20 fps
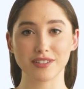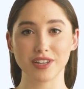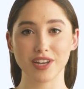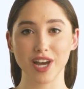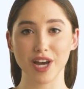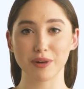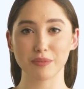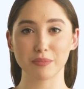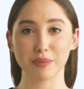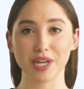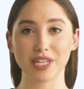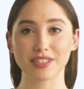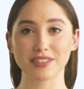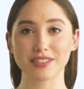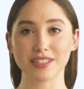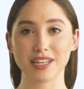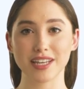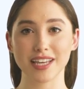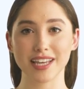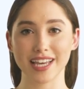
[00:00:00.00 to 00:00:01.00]
Wilhelm
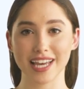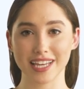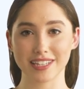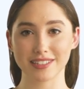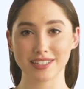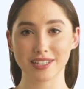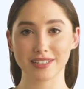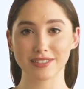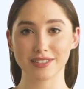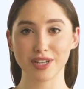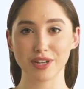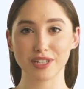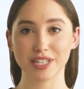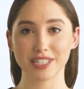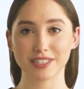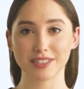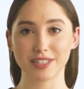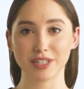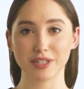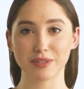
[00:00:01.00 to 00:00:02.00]
Wundt,
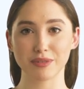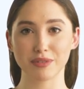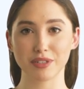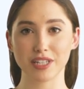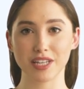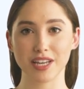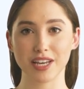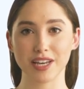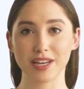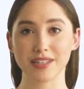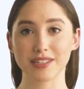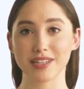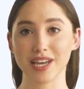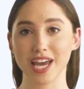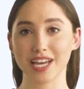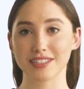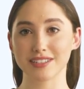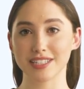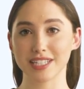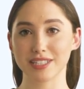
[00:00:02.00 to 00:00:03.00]

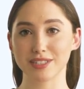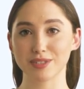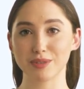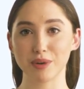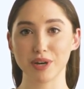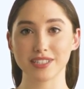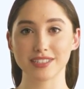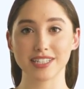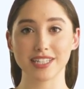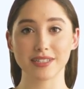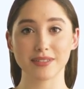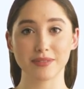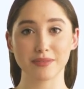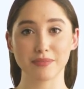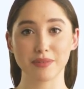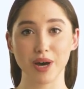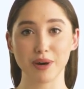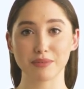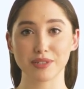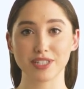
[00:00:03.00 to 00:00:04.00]
1832-1920,
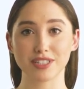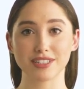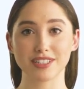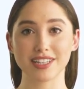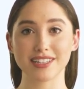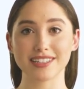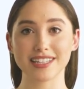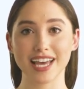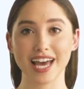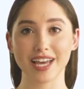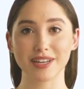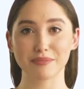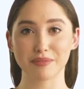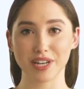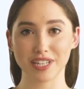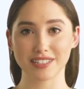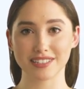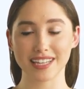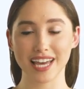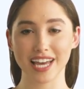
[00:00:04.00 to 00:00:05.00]
published his
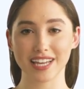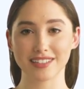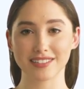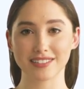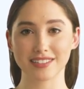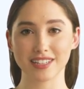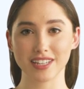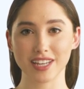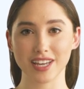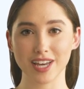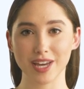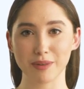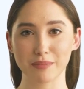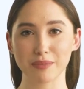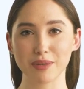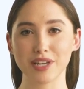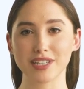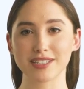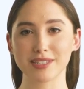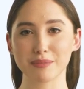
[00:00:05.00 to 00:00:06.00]
landmark text,
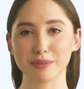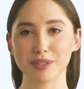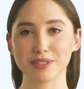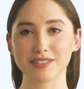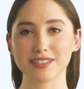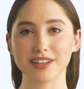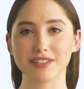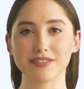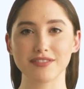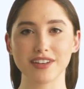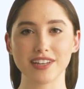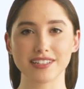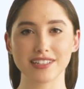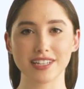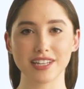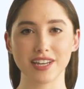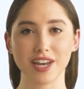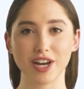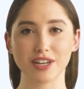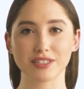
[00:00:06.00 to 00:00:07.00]
Principles of
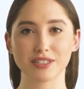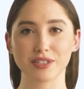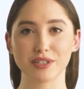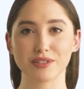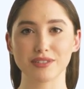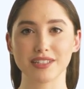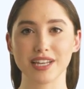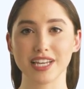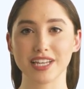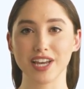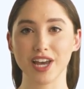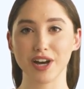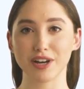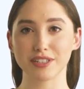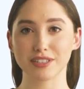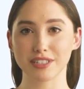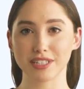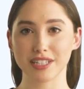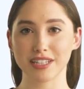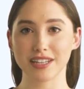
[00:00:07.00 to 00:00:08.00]
Physiological
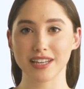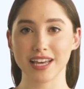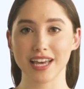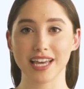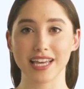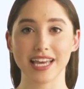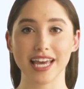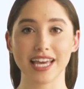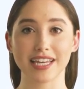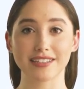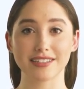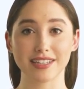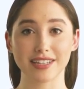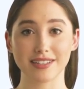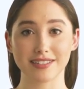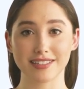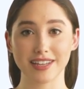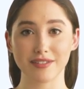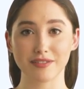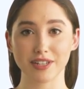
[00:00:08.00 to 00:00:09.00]
Psychology, in
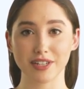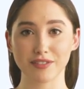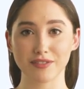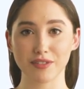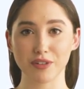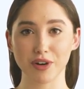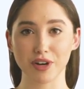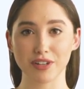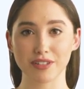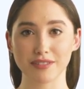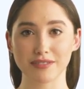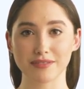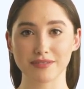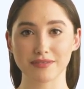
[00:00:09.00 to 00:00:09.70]
1874.